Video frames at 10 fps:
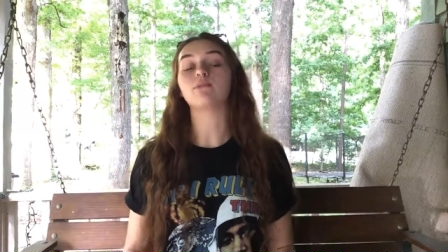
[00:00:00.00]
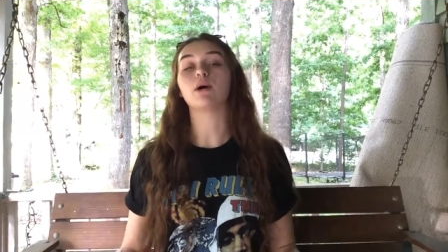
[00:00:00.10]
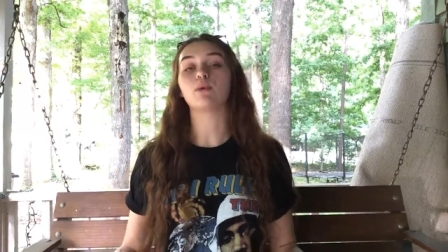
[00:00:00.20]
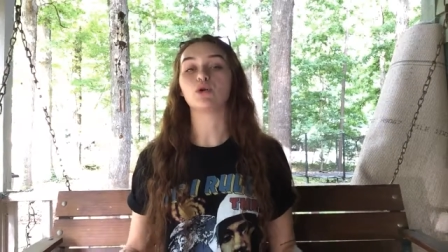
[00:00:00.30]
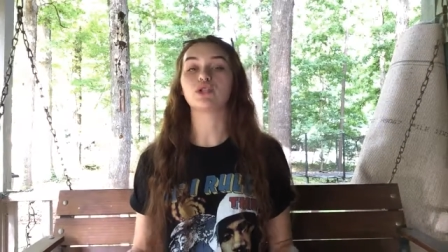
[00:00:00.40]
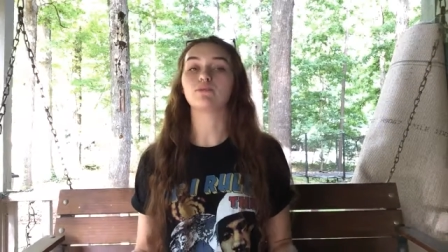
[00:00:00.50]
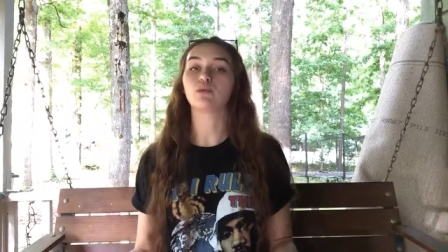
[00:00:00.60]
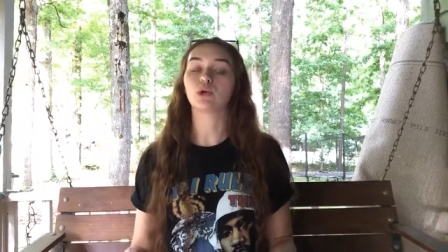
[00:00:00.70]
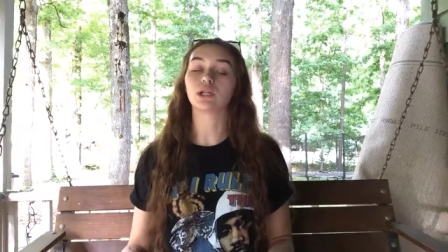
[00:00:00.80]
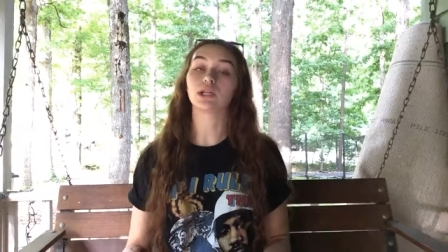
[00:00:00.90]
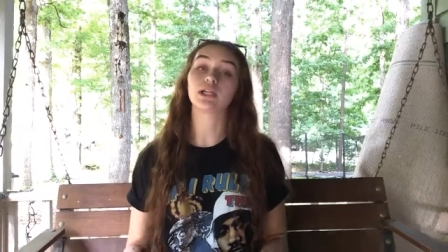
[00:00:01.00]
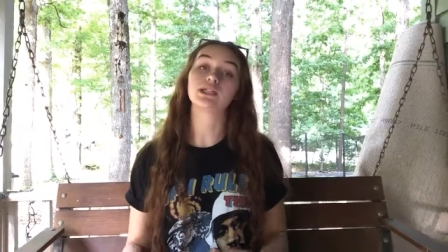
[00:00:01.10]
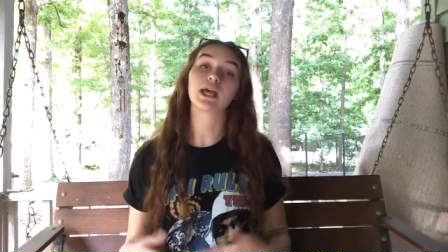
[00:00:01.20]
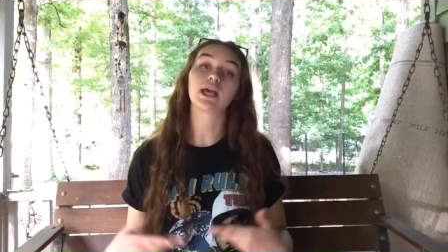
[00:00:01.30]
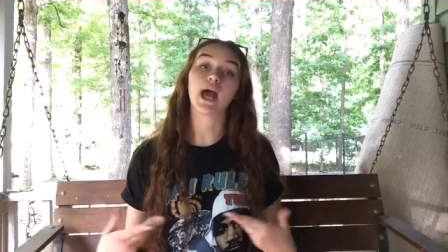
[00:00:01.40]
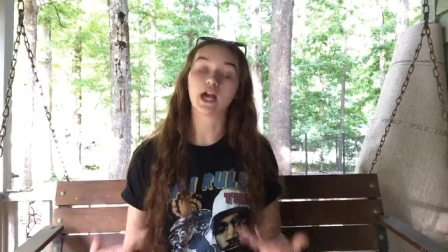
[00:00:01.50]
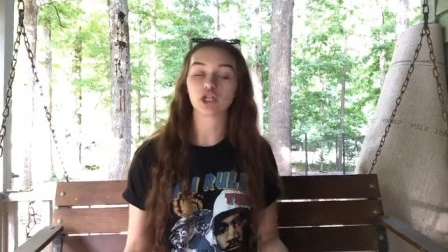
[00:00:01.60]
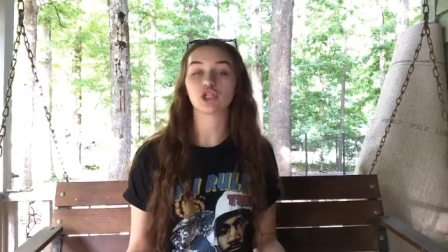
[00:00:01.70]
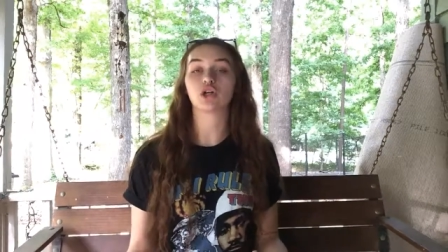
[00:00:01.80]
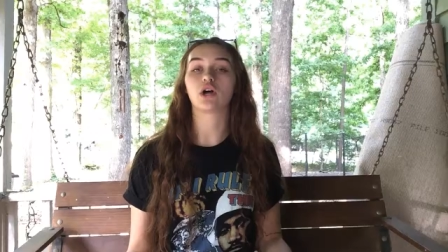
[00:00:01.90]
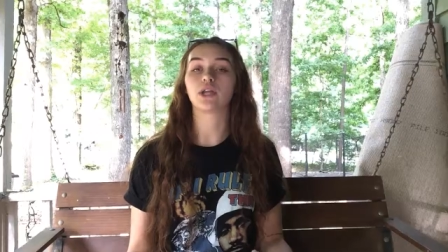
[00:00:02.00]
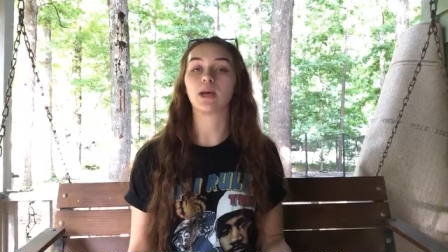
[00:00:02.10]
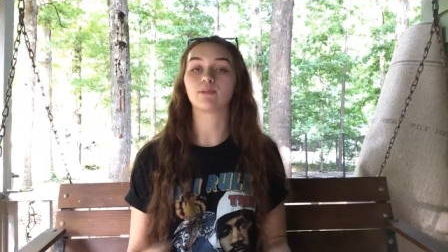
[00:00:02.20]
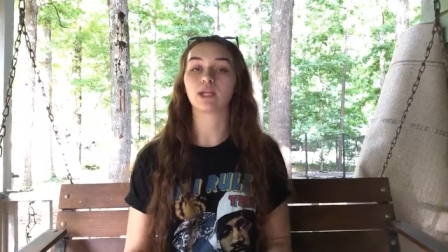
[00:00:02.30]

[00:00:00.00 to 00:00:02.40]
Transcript: but most importantly, take action on that